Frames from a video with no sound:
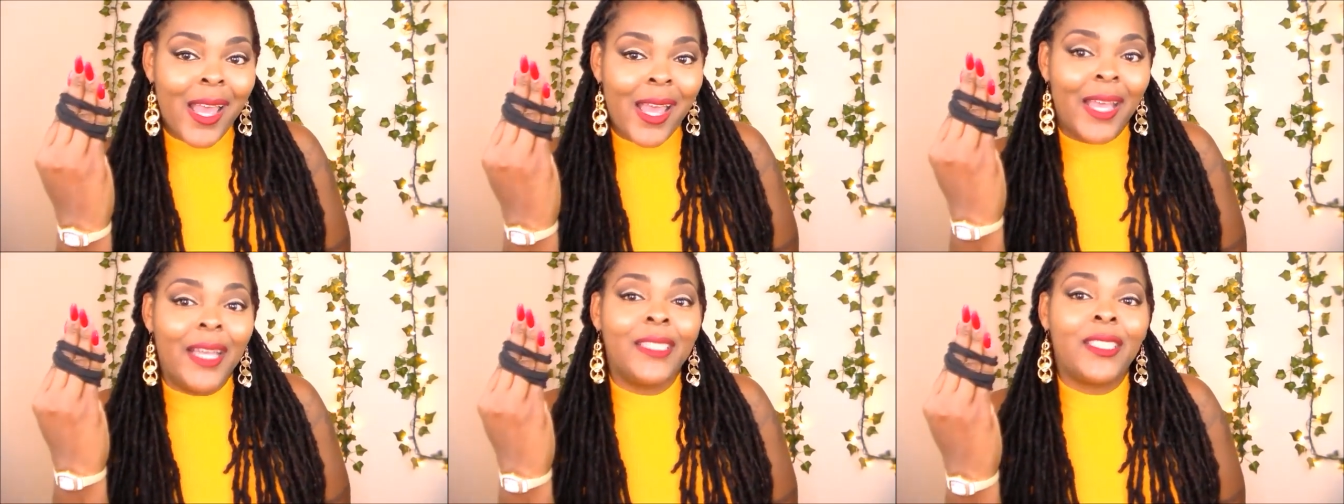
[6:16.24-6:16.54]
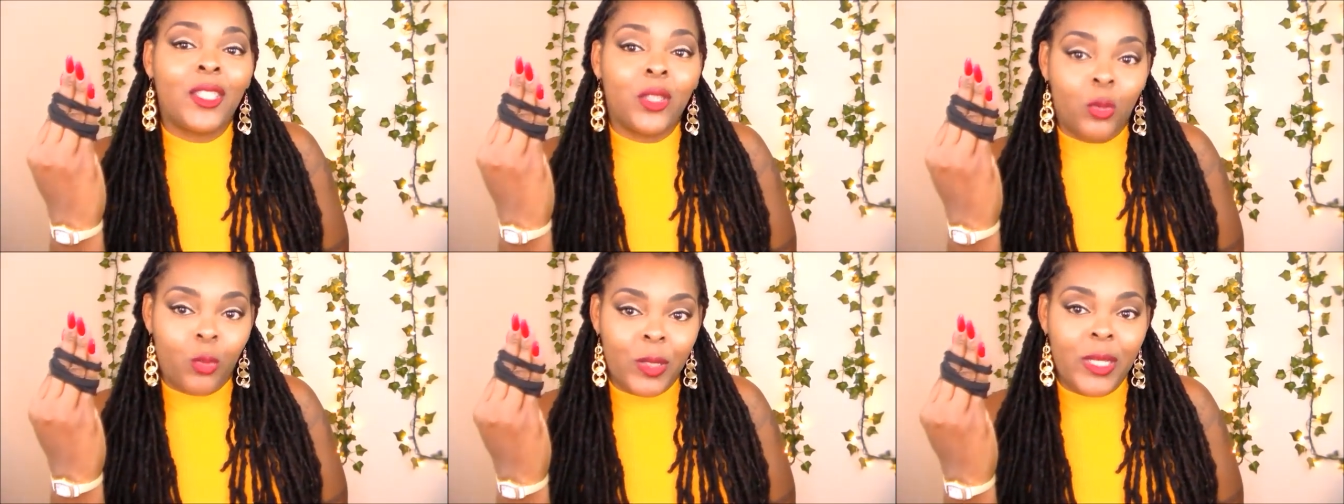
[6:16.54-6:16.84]

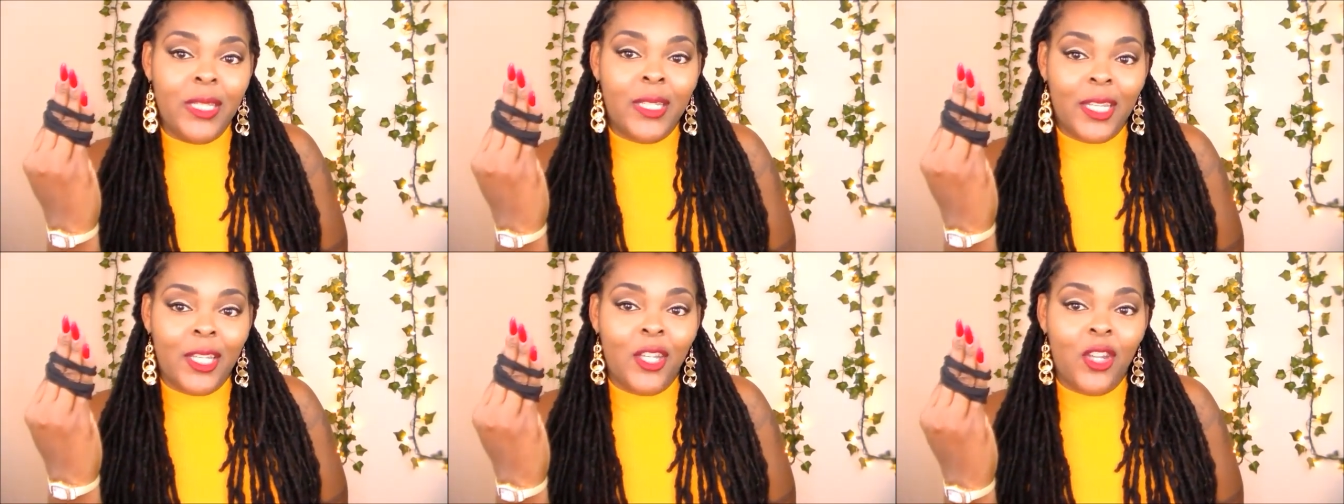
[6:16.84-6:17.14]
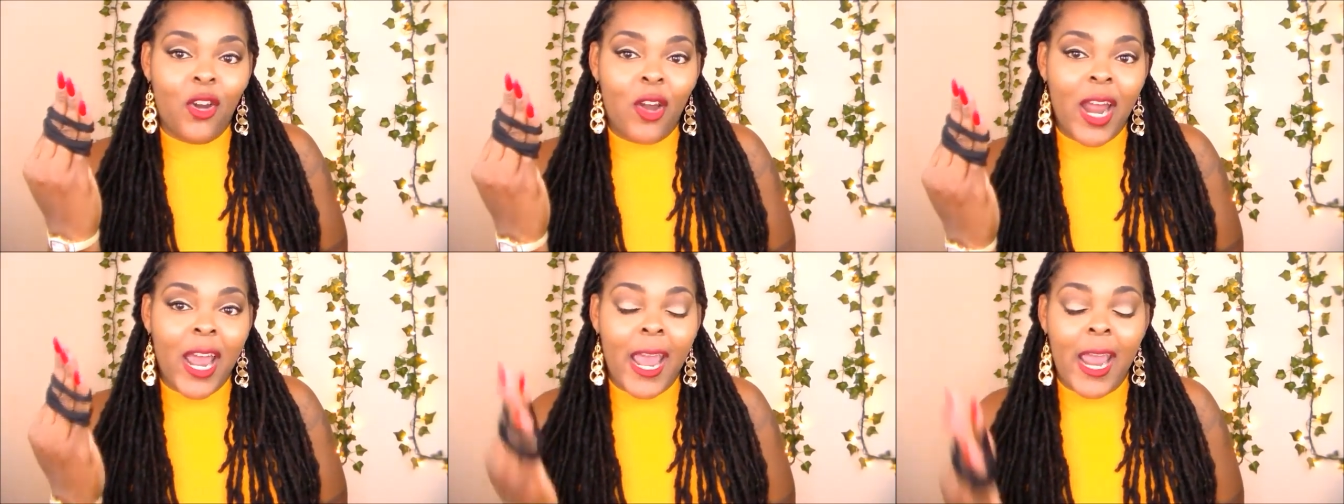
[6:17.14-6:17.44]
is squeezing
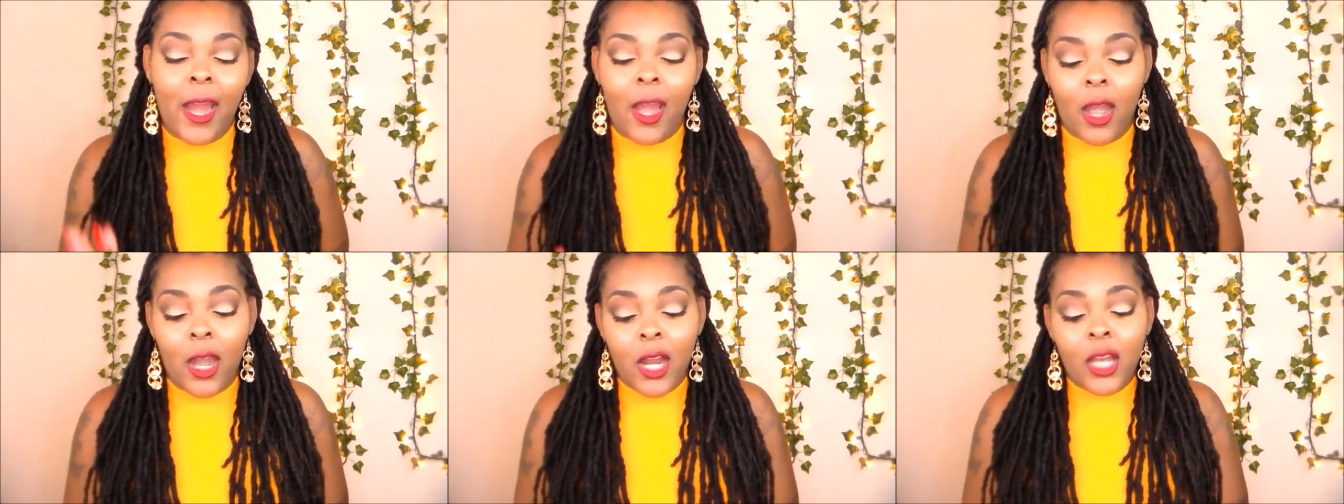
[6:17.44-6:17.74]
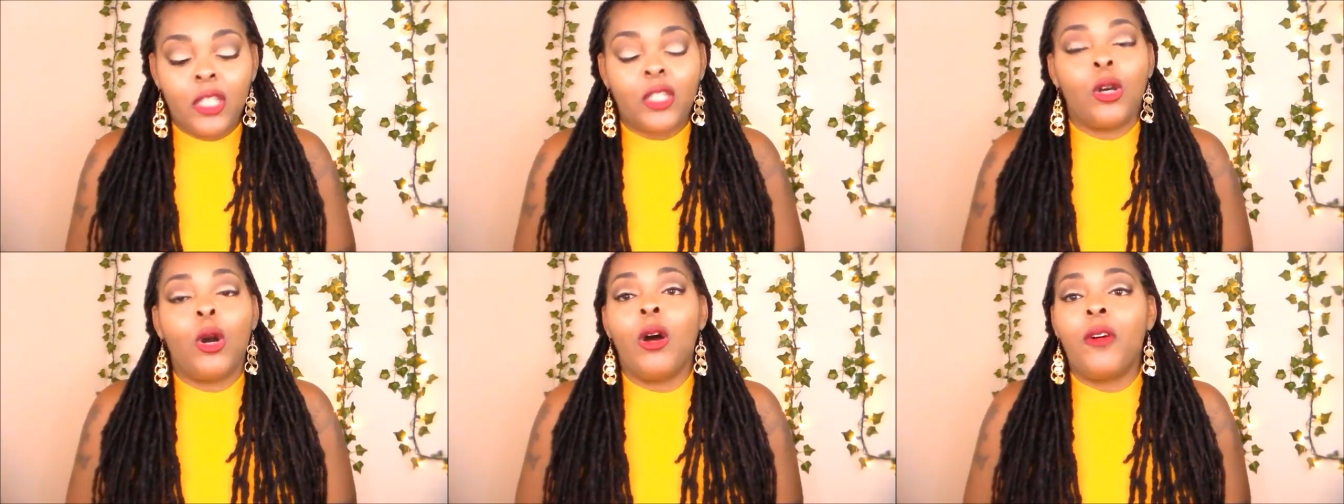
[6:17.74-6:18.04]
your hair.
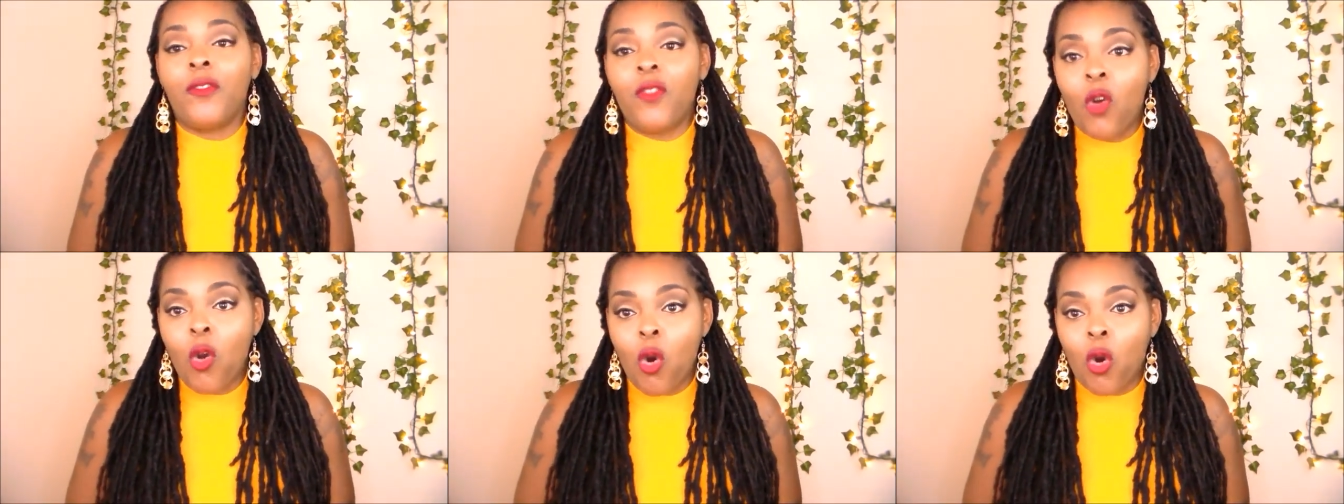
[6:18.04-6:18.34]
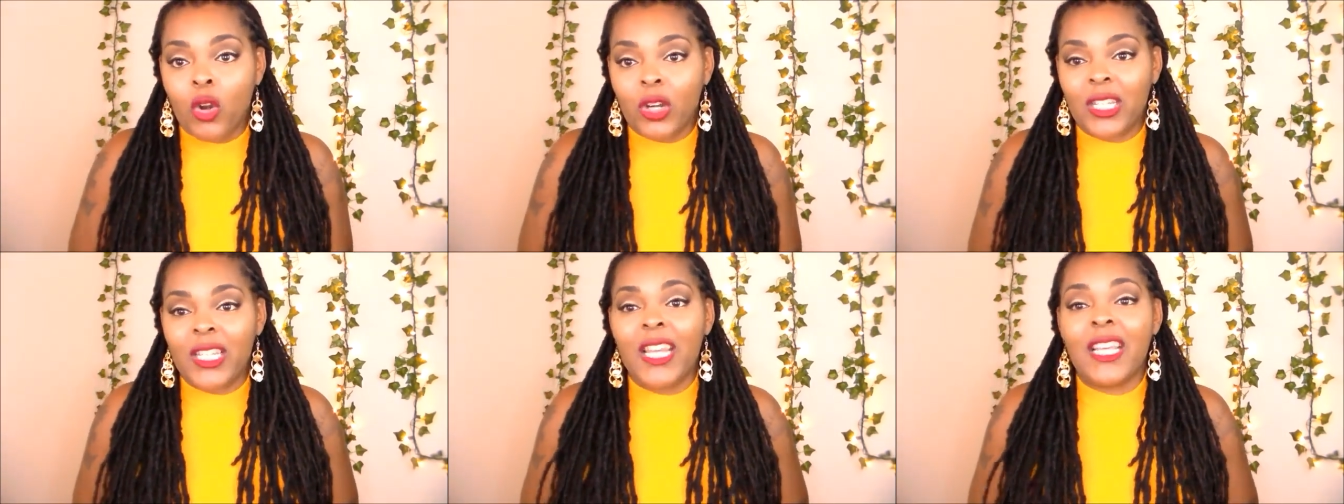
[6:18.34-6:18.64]
So of
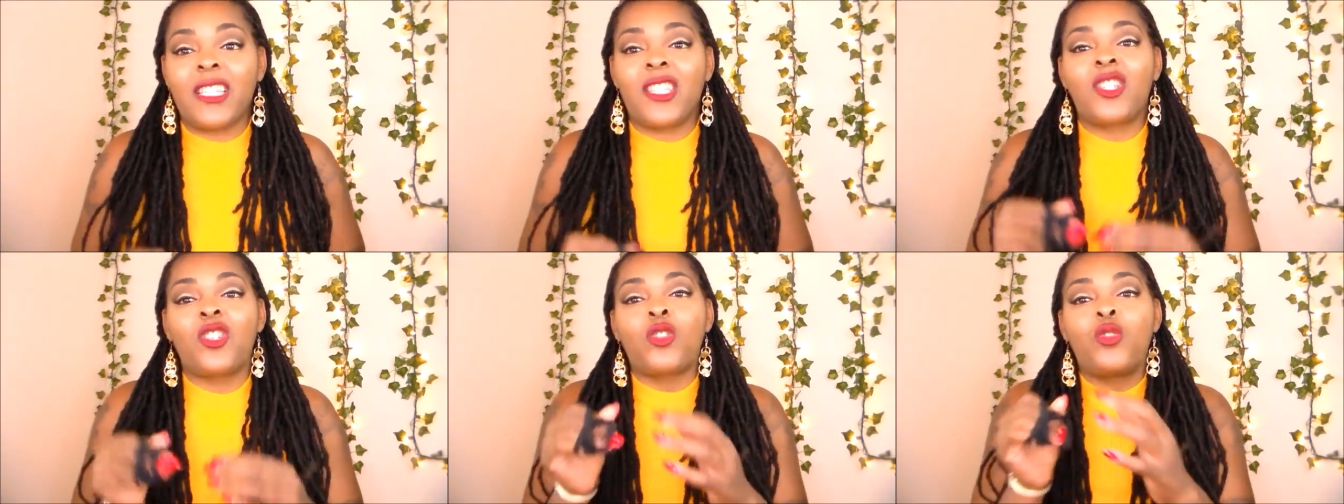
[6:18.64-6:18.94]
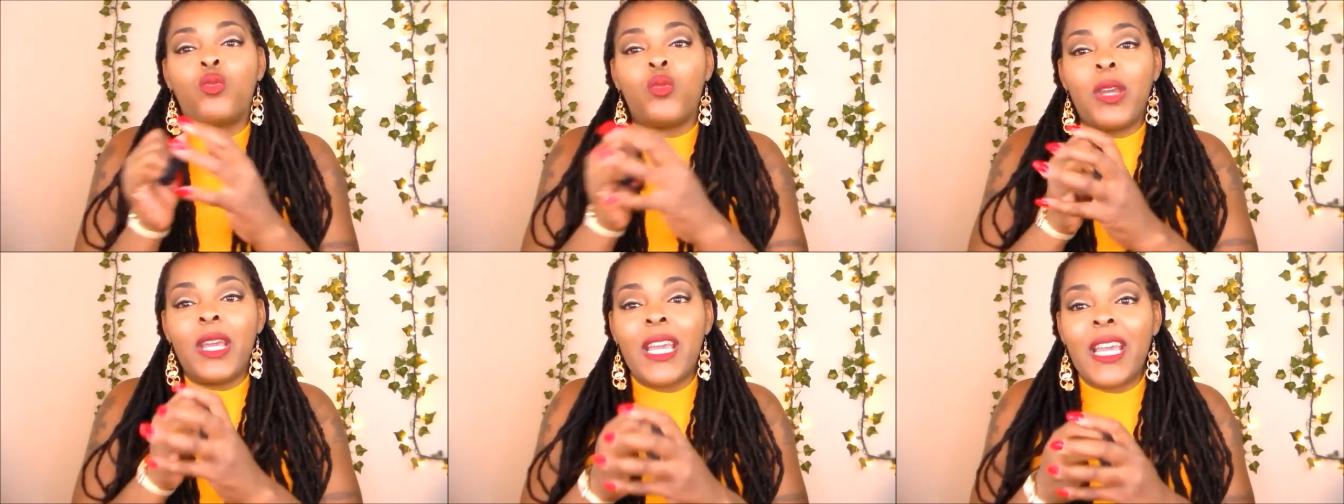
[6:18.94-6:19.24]
course it's
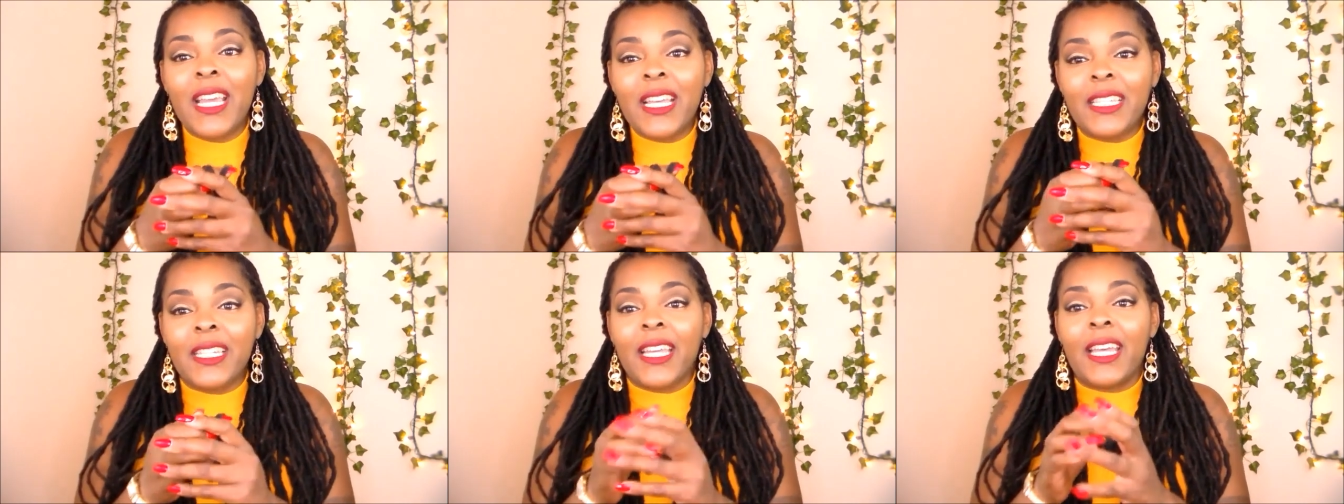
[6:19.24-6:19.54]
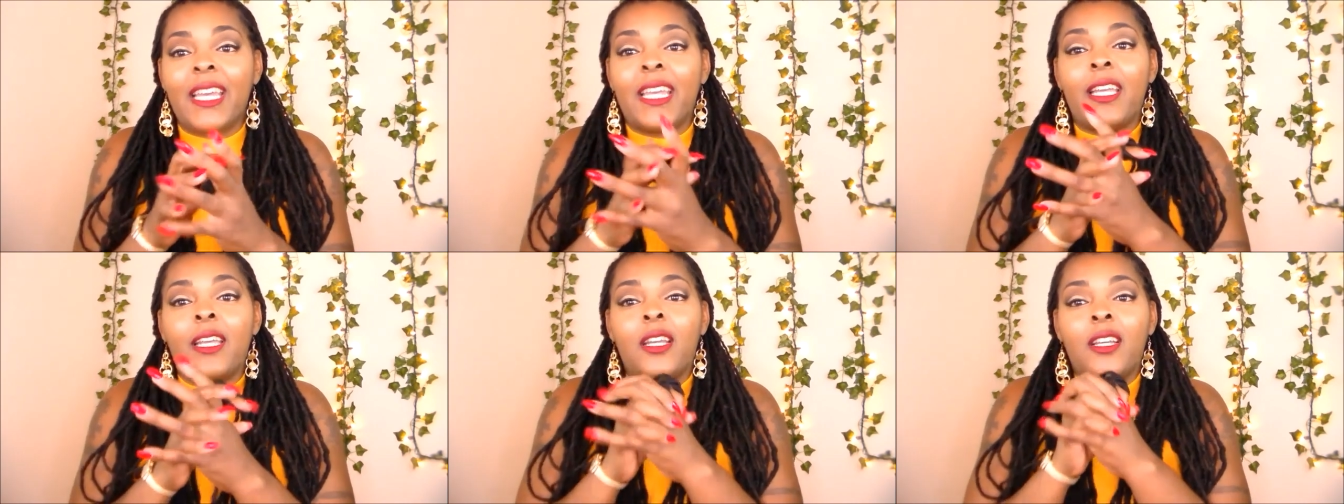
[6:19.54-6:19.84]

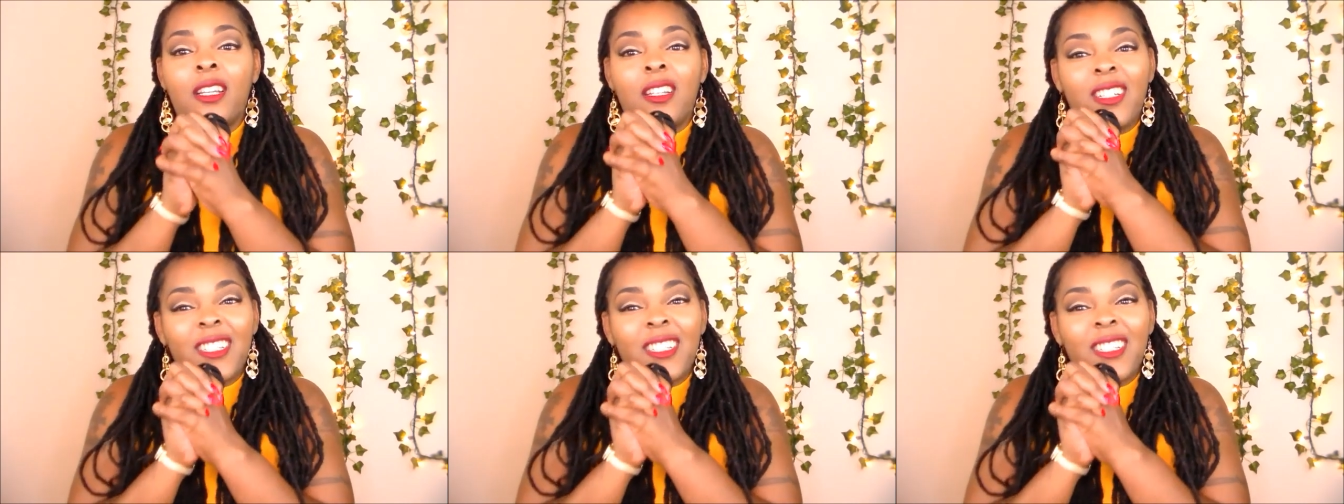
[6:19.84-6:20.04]
squeezing